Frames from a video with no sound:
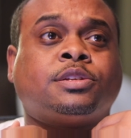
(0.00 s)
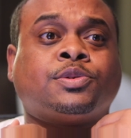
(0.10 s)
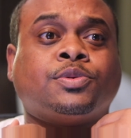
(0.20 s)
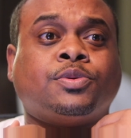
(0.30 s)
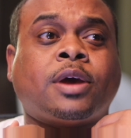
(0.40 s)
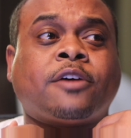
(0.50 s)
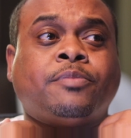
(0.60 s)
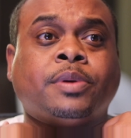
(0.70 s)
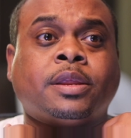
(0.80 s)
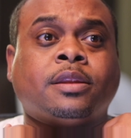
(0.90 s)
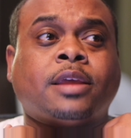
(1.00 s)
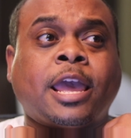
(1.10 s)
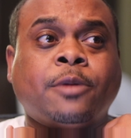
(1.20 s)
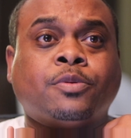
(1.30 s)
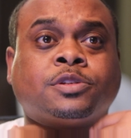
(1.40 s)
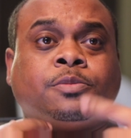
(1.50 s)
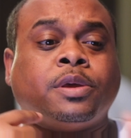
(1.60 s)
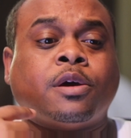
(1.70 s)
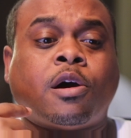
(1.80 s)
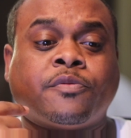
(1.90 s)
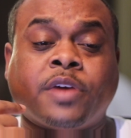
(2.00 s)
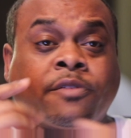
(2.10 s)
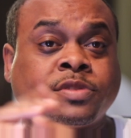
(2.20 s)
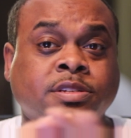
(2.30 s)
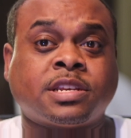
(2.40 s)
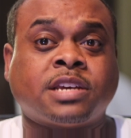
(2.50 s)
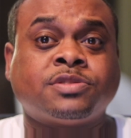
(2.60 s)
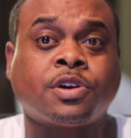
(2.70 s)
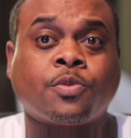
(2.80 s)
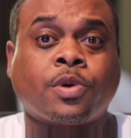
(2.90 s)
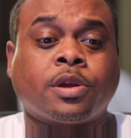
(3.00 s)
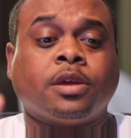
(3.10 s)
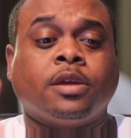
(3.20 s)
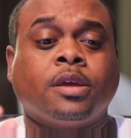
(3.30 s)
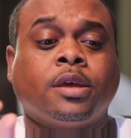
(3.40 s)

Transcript: to have been able to be off ever since I started working.